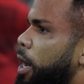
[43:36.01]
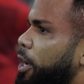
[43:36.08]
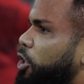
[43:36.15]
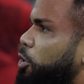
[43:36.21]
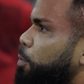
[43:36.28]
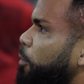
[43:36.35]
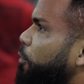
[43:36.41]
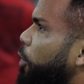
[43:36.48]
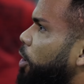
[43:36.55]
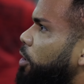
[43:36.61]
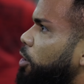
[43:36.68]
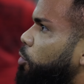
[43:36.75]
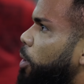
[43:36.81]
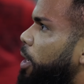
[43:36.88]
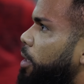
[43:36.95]
I just prefer it
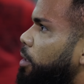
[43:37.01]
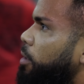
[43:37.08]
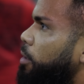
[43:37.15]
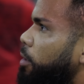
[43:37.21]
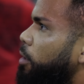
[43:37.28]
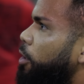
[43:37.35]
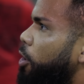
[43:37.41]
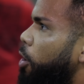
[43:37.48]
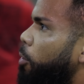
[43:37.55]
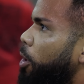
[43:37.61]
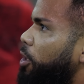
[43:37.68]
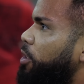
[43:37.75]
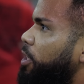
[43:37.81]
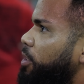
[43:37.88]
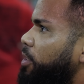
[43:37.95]
this way. Yeah. You know,
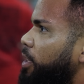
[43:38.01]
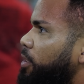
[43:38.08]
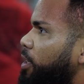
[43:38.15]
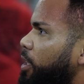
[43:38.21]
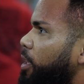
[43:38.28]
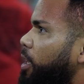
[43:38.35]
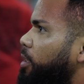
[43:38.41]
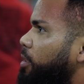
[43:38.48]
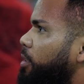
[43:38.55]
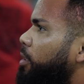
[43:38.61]
where it's consistent because. I